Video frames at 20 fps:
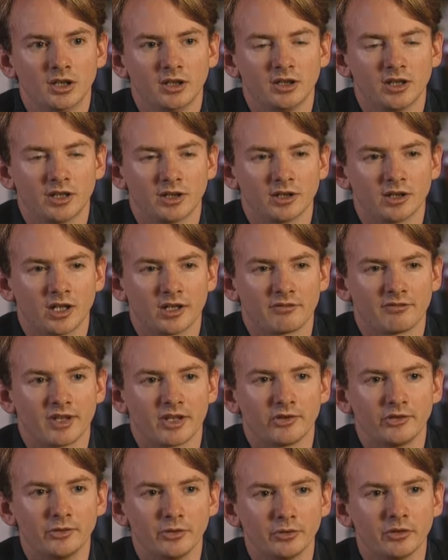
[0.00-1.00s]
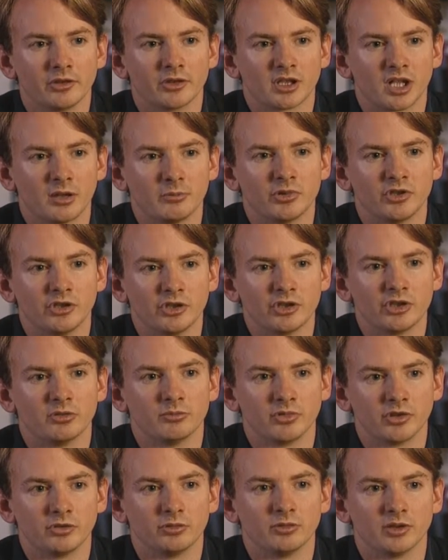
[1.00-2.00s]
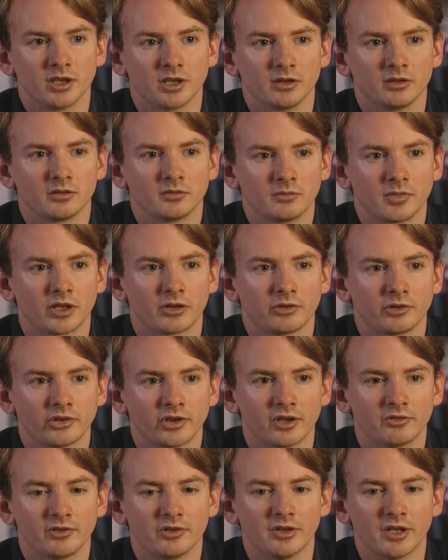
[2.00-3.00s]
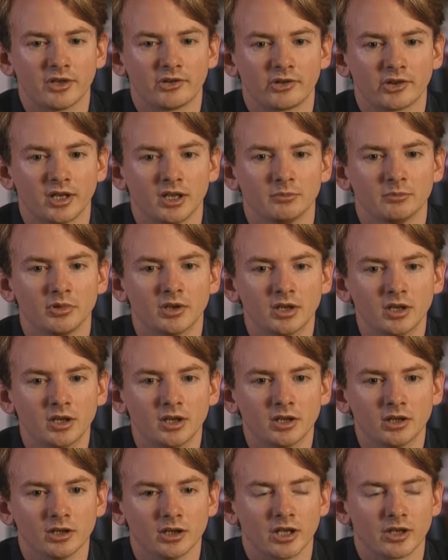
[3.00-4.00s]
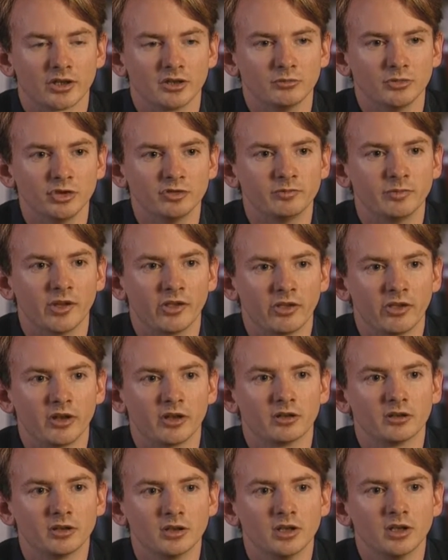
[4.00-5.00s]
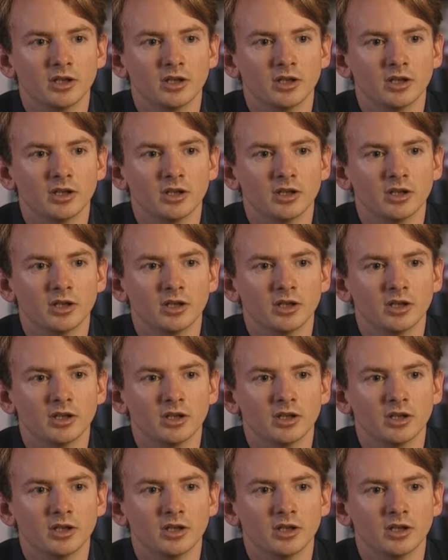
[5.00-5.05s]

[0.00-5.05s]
And a lot of that's due to the competition between Microsoft and Netscape, a lot of the movement there.